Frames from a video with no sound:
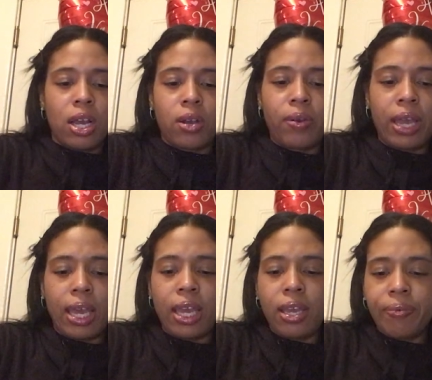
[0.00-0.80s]

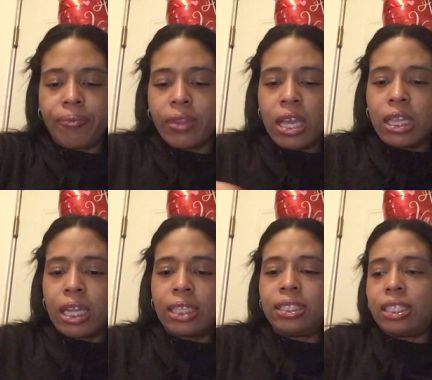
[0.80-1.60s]
Okay,
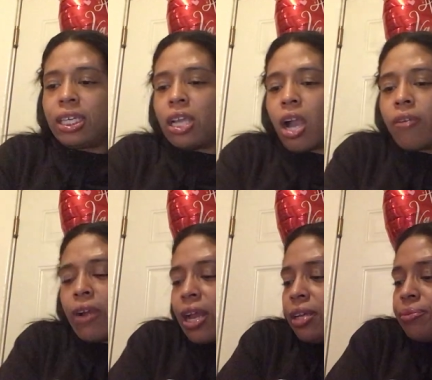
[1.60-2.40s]
let's see. All
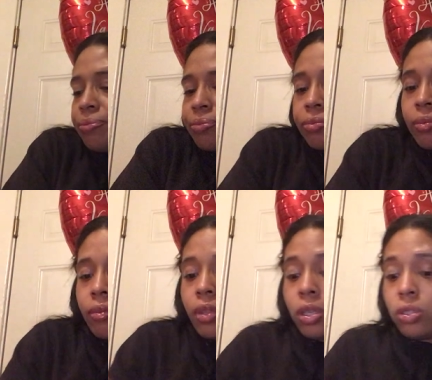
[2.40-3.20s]
right,
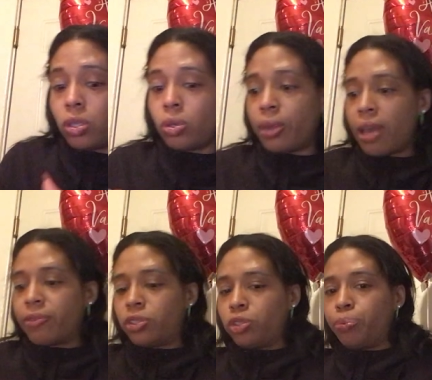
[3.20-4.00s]
so we have
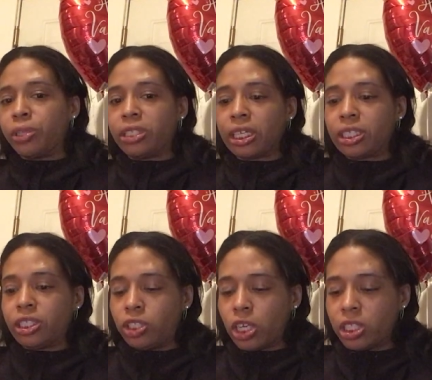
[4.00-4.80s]
a super
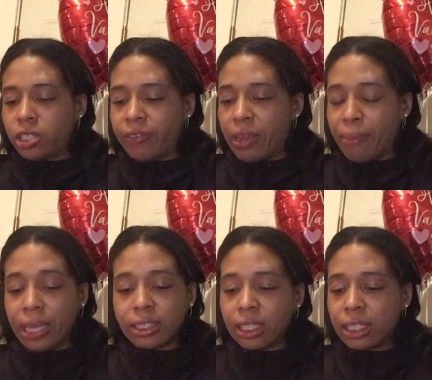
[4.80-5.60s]
sexually charged Divine
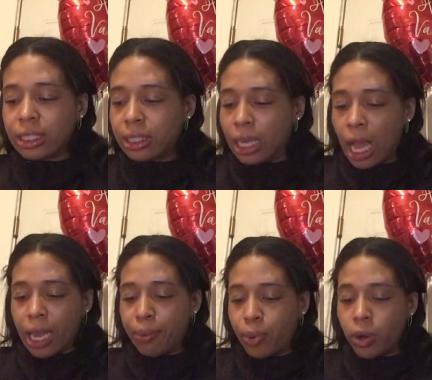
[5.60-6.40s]
Masculine
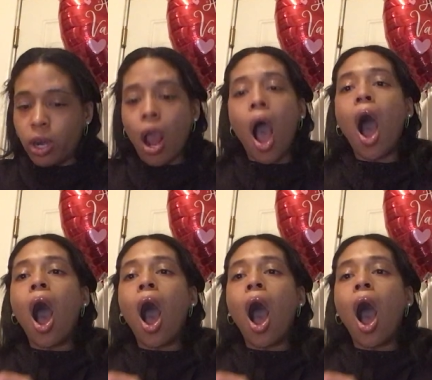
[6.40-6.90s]
on board.